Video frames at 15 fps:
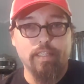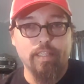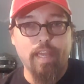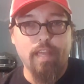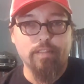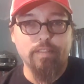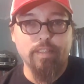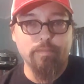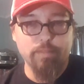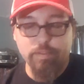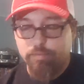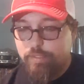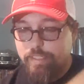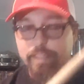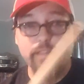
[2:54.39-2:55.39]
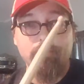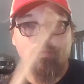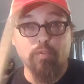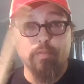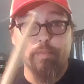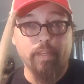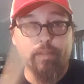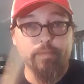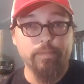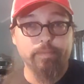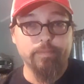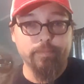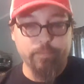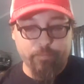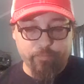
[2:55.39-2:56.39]
cats like me, we need to warm up.
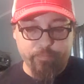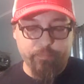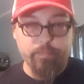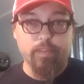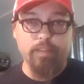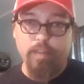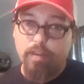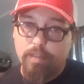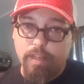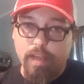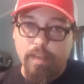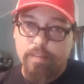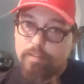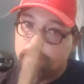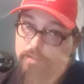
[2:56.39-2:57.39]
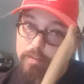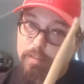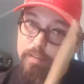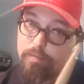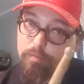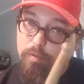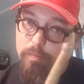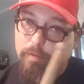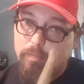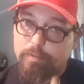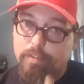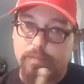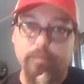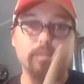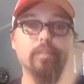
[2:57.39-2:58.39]
Young guys, you need to warm up
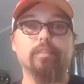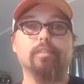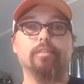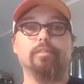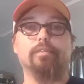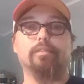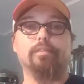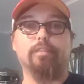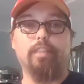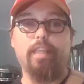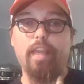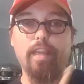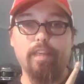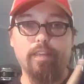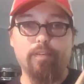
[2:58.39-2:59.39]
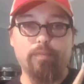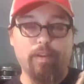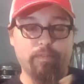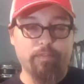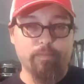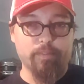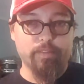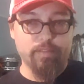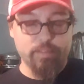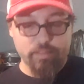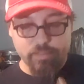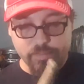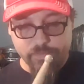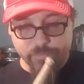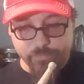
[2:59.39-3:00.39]
too. You can't get away from it.
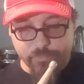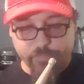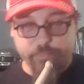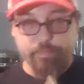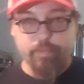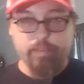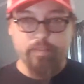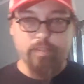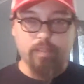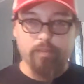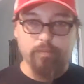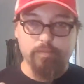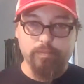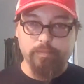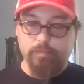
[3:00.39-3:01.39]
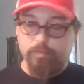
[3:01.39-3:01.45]
So